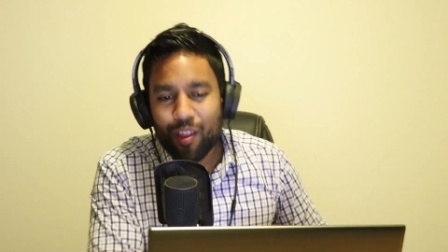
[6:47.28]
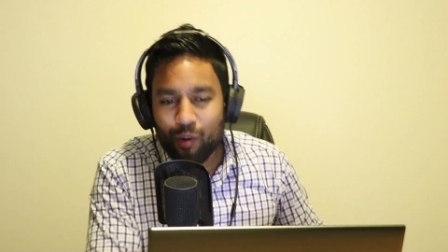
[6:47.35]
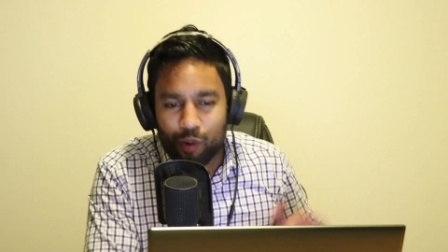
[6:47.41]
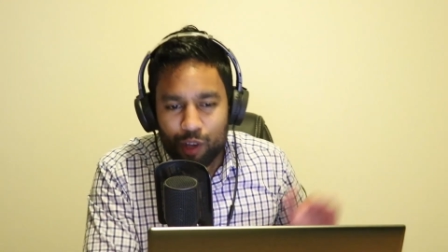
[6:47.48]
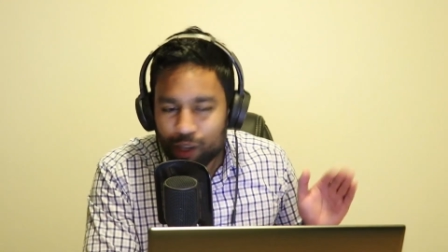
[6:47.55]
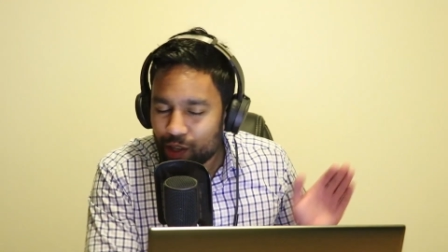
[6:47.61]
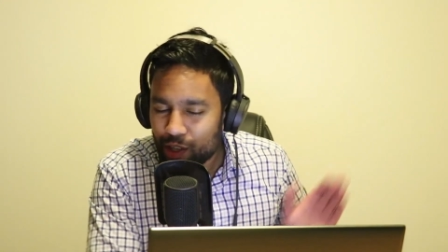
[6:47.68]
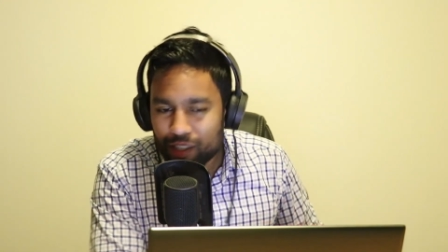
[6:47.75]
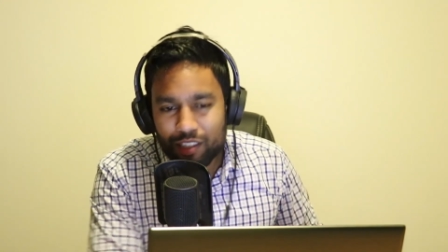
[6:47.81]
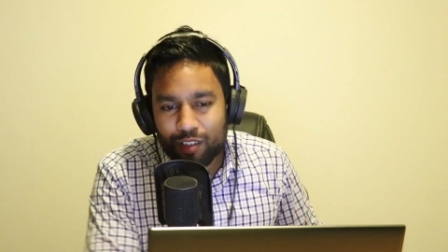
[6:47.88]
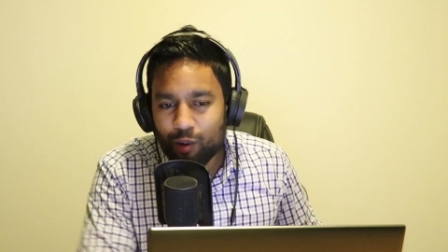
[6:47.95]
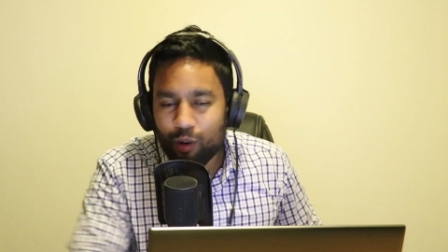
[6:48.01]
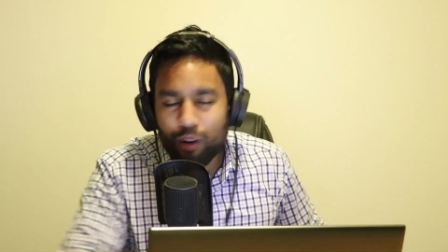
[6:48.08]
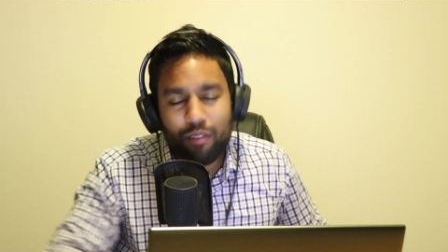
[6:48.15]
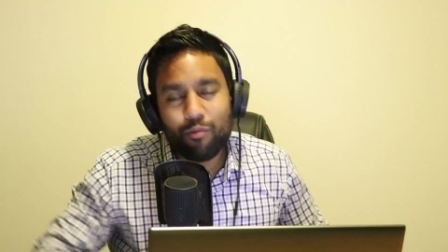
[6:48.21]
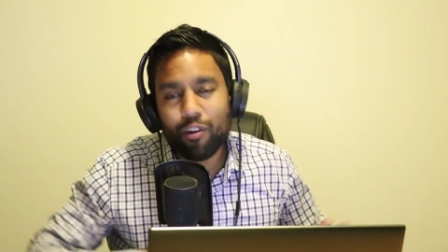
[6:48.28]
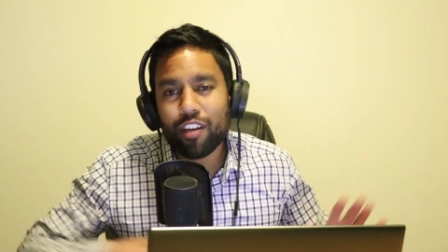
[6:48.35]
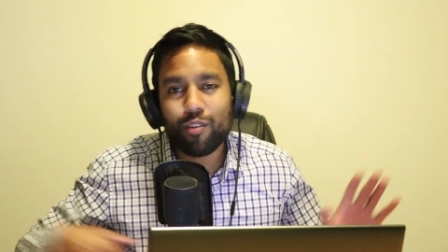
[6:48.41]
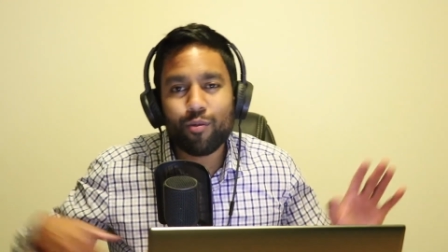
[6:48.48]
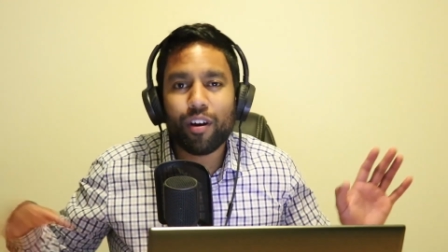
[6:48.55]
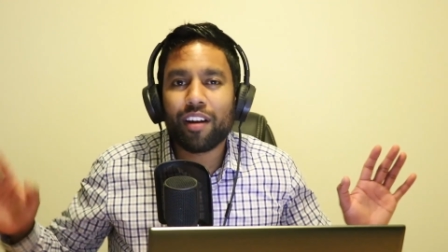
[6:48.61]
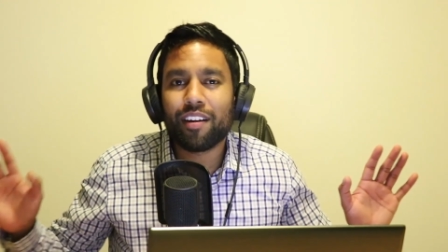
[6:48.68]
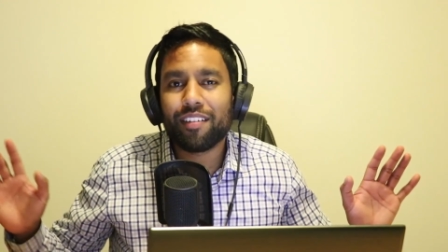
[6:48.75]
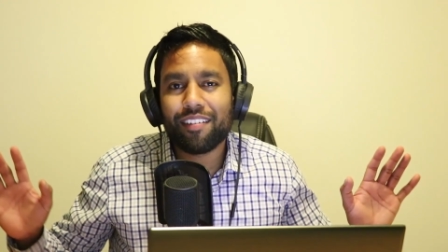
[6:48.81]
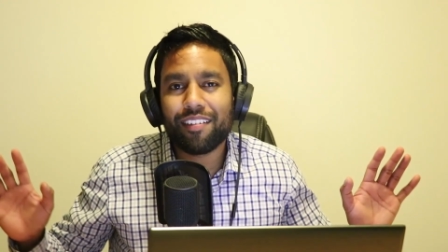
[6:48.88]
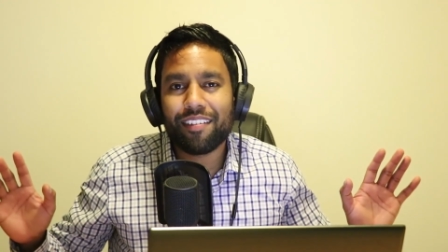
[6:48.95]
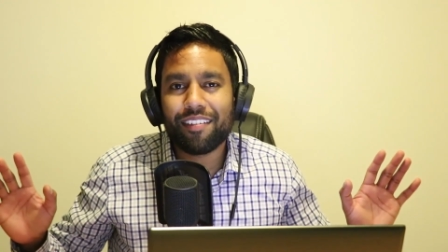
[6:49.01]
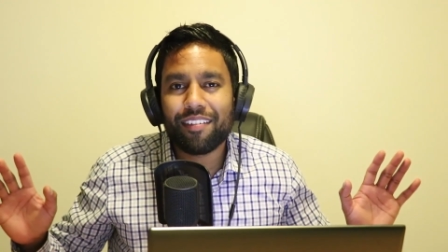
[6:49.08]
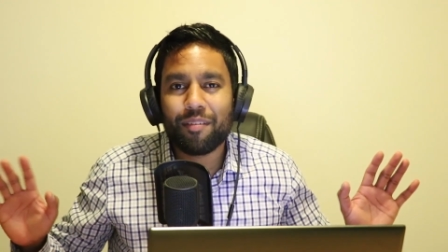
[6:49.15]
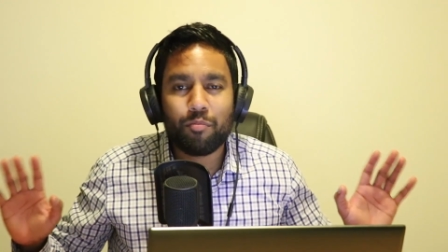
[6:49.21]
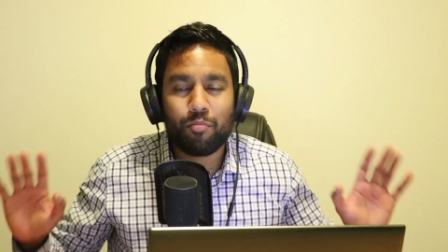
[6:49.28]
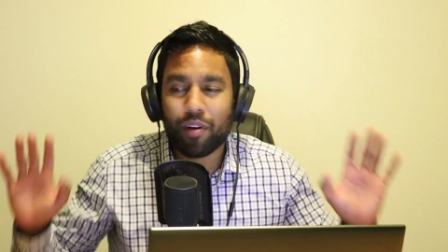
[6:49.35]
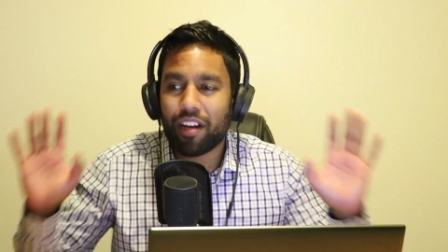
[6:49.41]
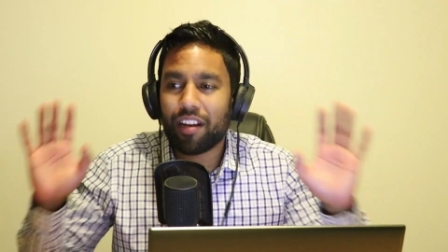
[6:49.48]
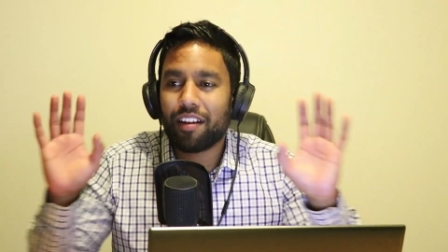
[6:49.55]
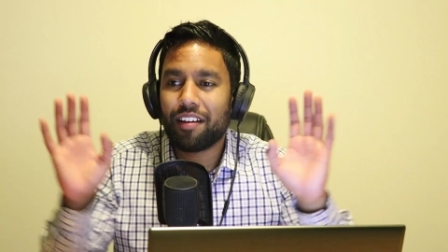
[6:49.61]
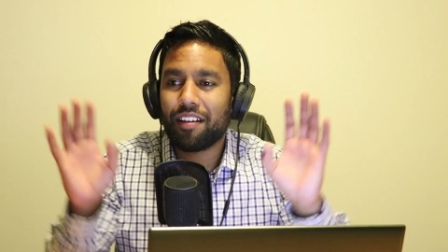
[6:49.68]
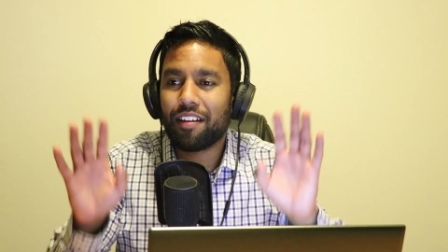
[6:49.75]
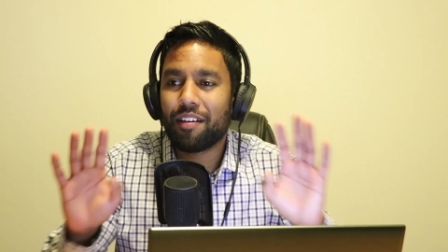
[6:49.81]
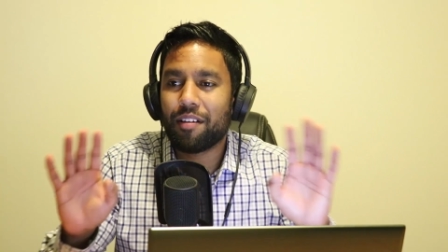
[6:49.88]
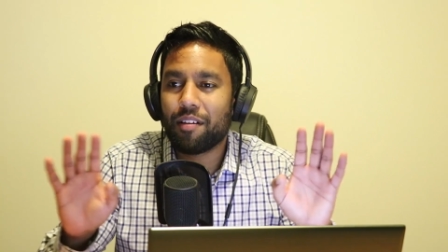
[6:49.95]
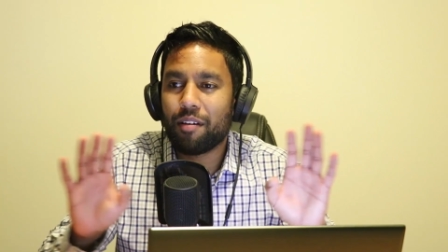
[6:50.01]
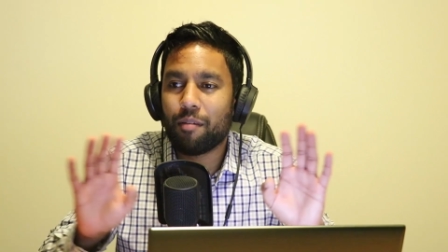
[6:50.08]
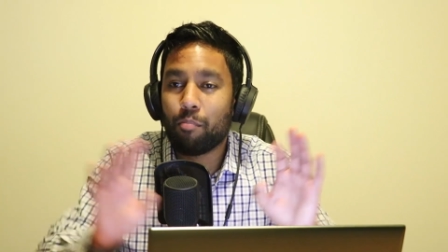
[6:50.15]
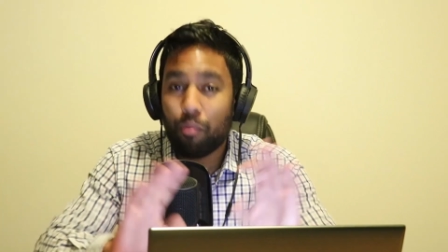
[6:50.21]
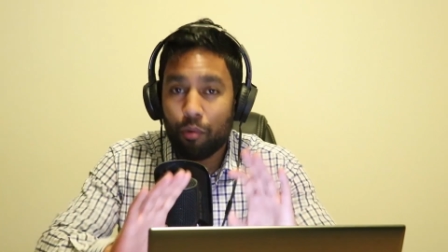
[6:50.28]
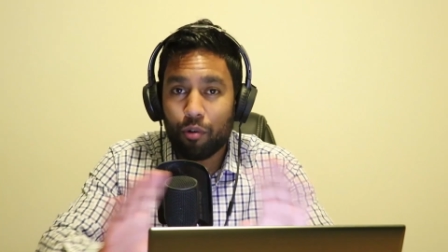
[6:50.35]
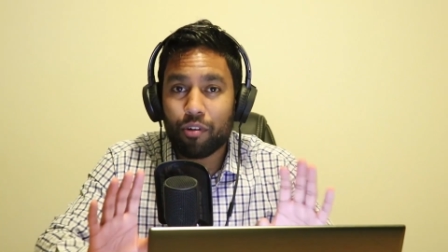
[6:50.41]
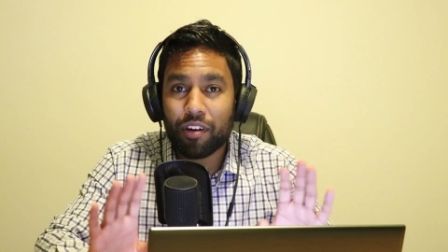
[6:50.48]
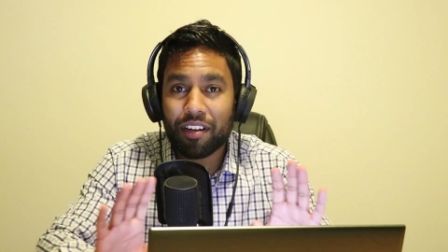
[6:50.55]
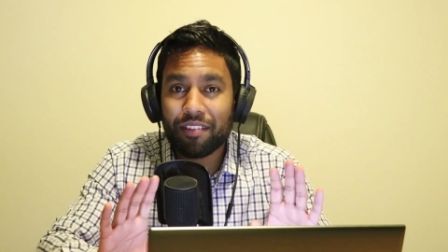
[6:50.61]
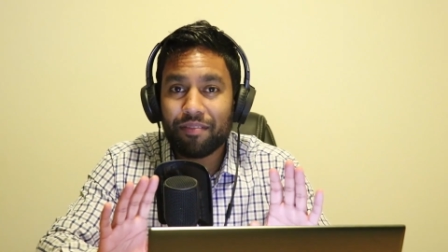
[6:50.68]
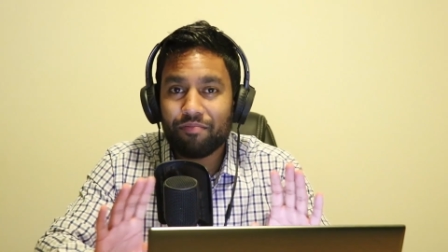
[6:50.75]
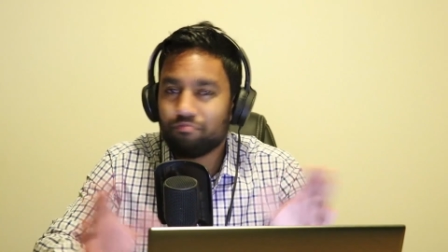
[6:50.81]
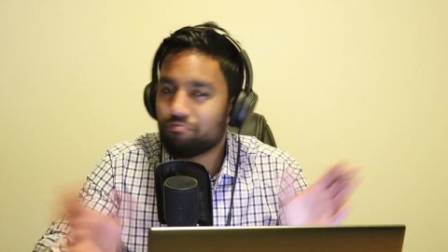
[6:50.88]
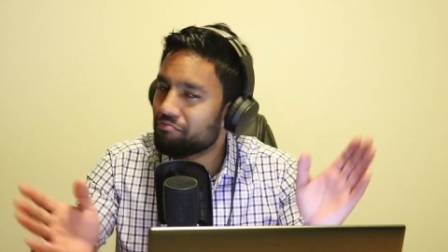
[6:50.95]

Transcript: You call him what you want, but boring?